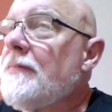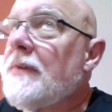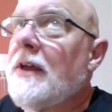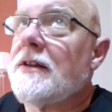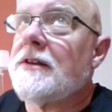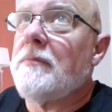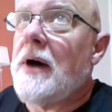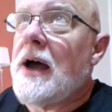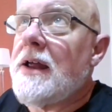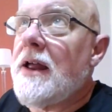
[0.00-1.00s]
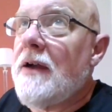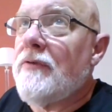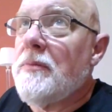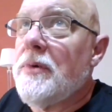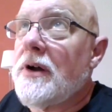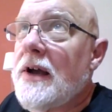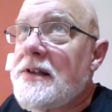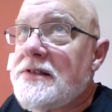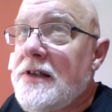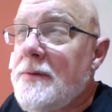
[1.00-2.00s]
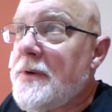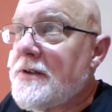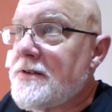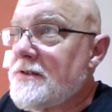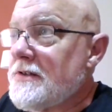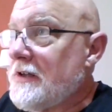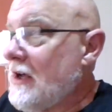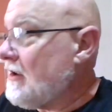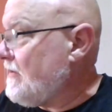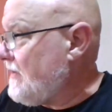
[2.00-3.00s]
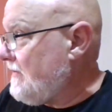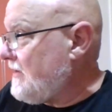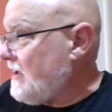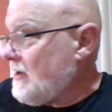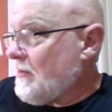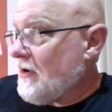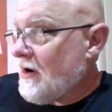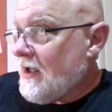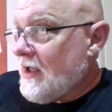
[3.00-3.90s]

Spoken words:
not to buy every book I see because it's $1.50 anymore.